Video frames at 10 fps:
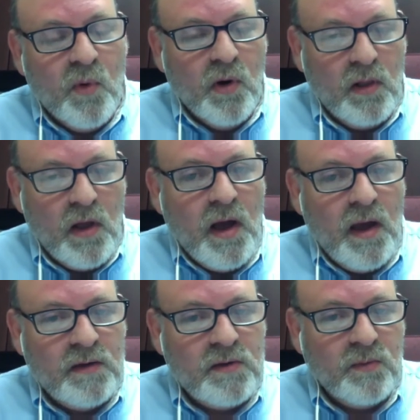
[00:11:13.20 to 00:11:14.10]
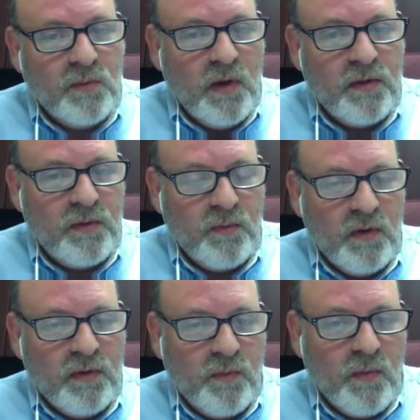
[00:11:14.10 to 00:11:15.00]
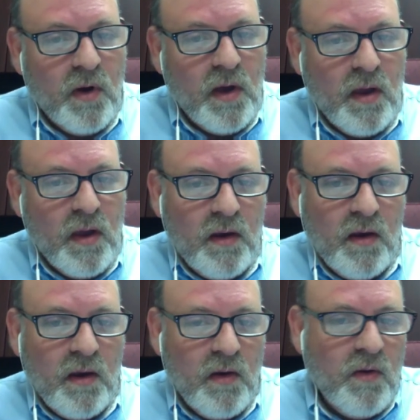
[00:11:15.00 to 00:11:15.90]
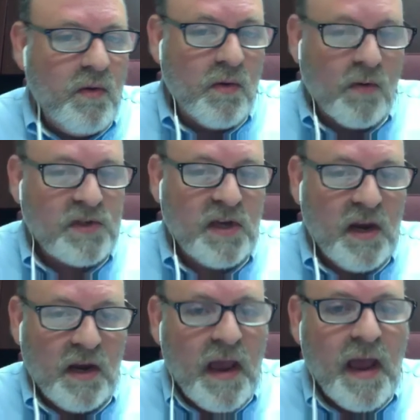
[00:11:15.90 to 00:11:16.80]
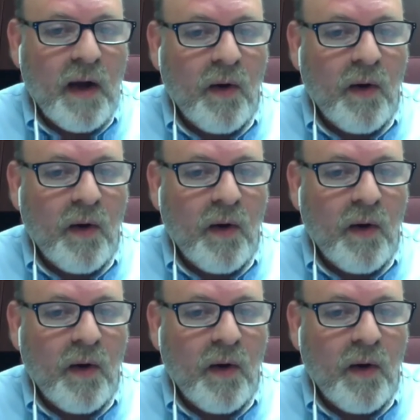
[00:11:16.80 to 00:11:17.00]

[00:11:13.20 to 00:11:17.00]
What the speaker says: aligned with what you're seeing now,